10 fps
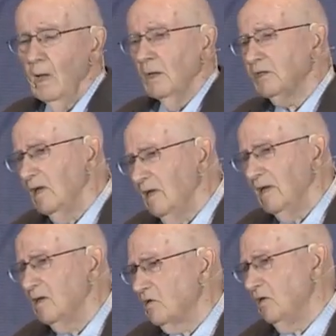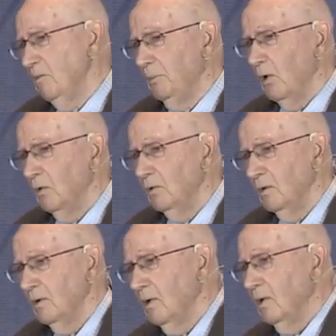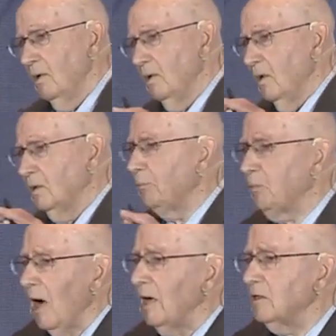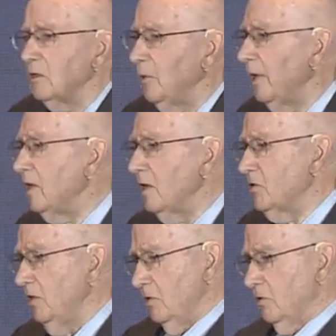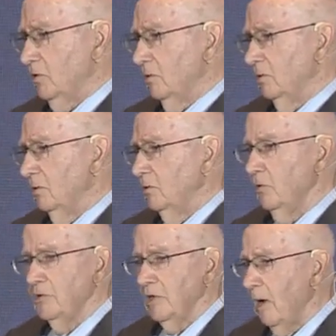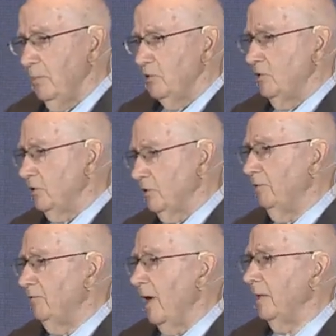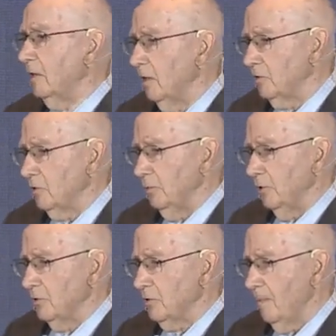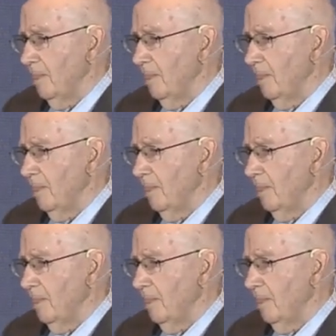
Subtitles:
Selling is simple. The product already exists. Your job is just to find customers.